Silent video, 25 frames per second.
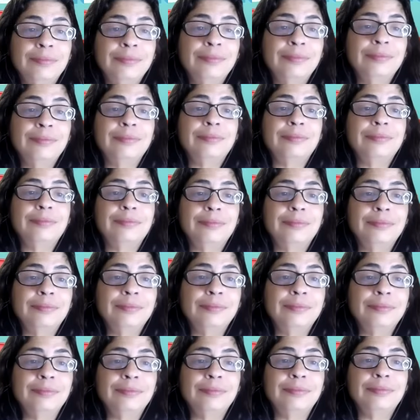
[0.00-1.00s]

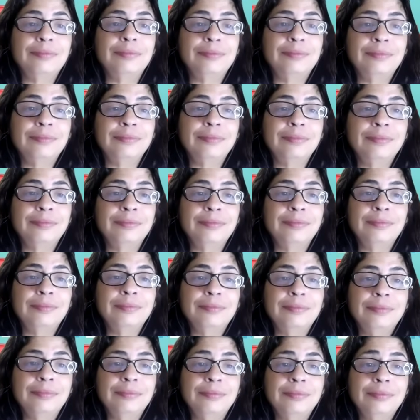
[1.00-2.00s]

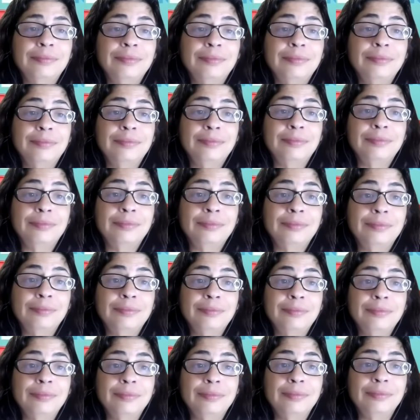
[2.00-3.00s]

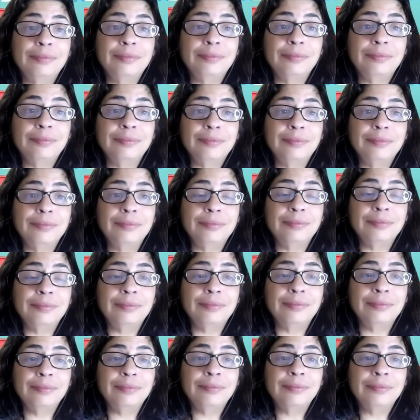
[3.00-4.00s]

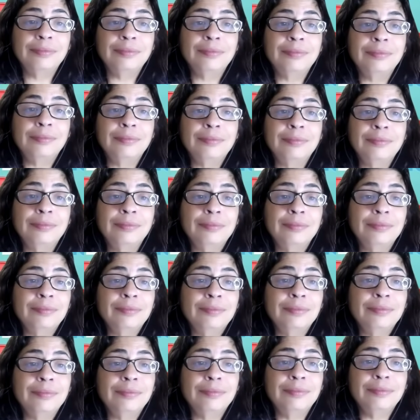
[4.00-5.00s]

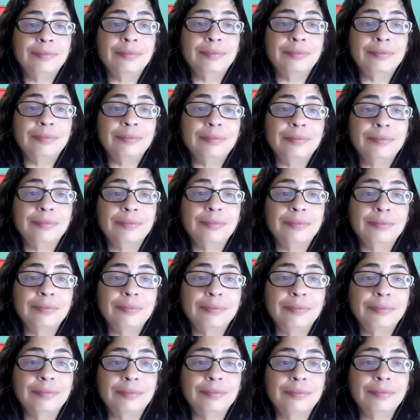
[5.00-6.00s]

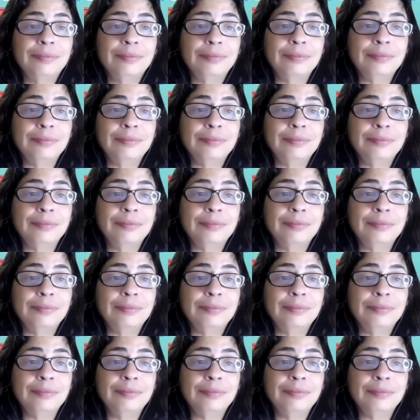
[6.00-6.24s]
(not speaking)